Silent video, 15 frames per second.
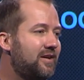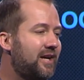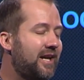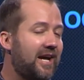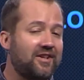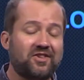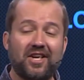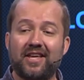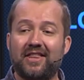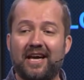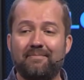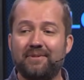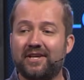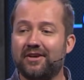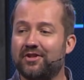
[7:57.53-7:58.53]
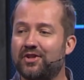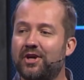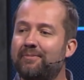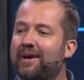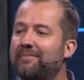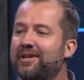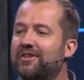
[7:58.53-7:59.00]
And I say that because
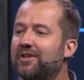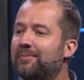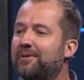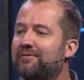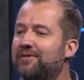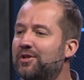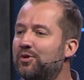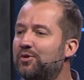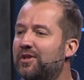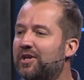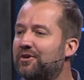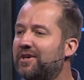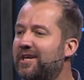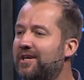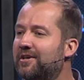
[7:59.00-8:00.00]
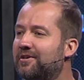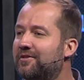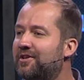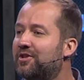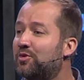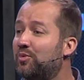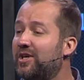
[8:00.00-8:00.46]
there may be some of you that are here
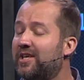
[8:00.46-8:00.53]
this